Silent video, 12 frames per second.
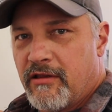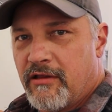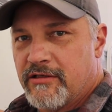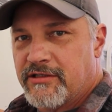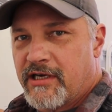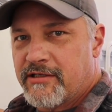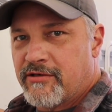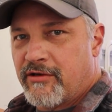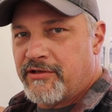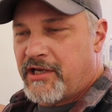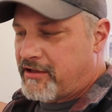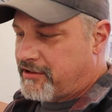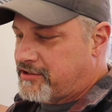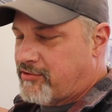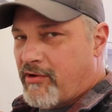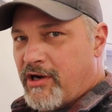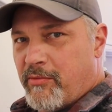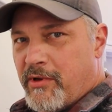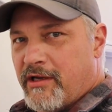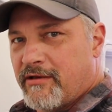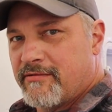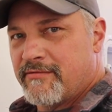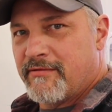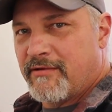Looks like it's going to take the square
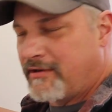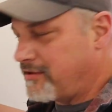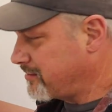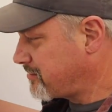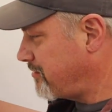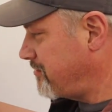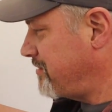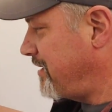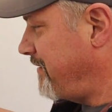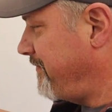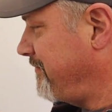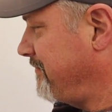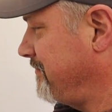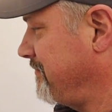bit on the screwdriver.